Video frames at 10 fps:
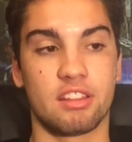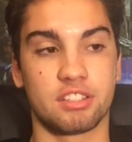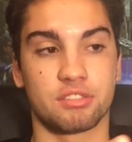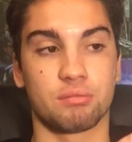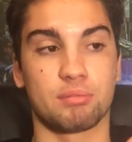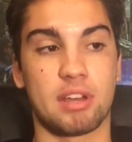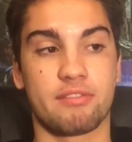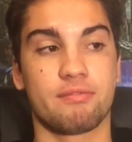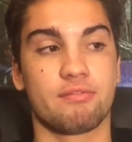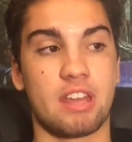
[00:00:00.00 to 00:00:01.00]
This is one of my
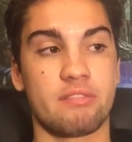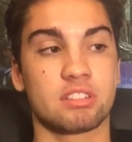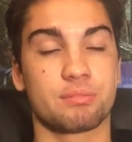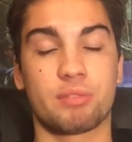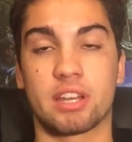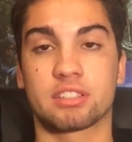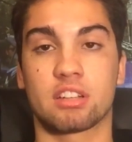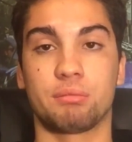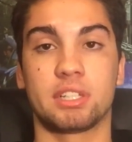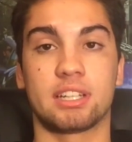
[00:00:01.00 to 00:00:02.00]
favorite specs,
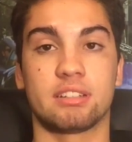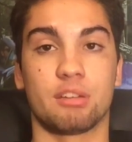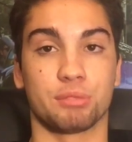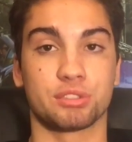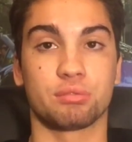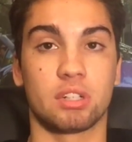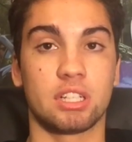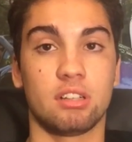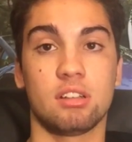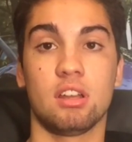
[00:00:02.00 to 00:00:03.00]
coming in at number
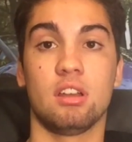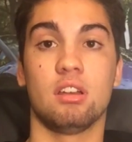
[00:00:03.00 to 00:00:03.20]
20.